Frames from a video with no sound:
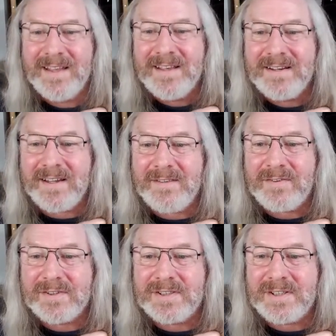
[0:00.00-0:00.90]
Dave,
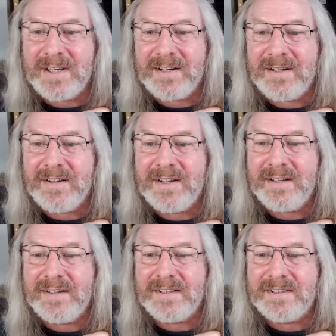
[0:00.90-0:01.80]
you're saying learning
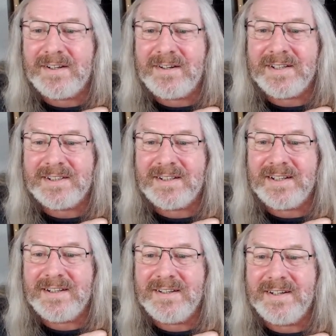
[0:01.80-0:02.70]
the guitar is like
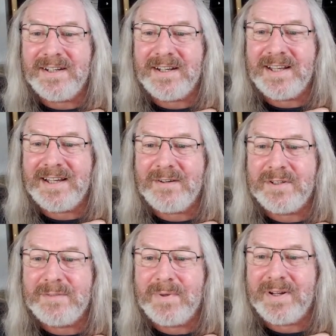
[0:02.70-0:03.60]
learning a
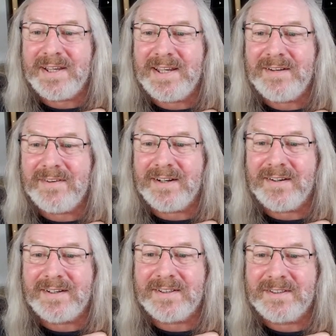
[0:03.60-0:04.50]
language by hearing,
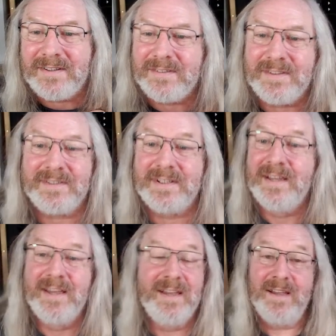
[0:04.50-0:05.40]
like a child does.
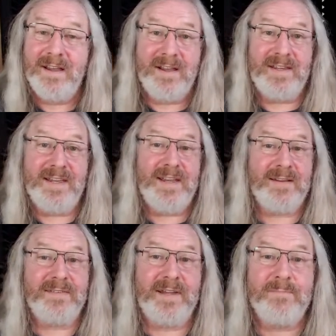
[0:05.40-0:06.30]

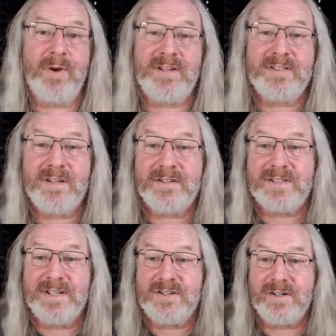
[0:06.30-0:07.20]
Yeah, that my guitar
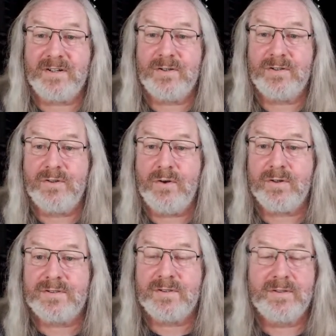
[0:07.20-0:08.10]
teacher could
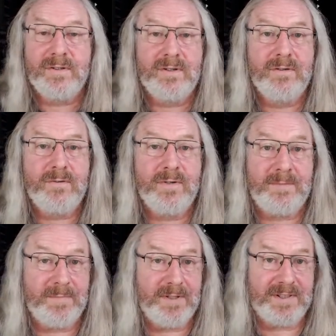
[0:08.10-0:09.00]
not read
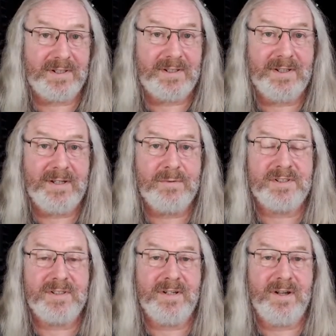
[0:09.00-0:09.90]
music. He
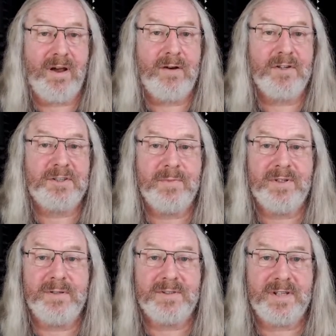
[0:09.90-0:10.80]
was an
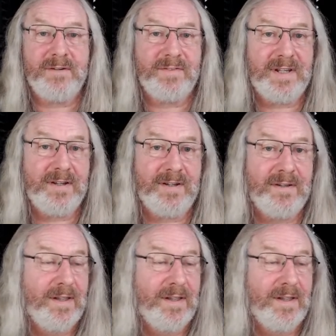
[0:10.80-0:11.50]
Irishman. He was over here.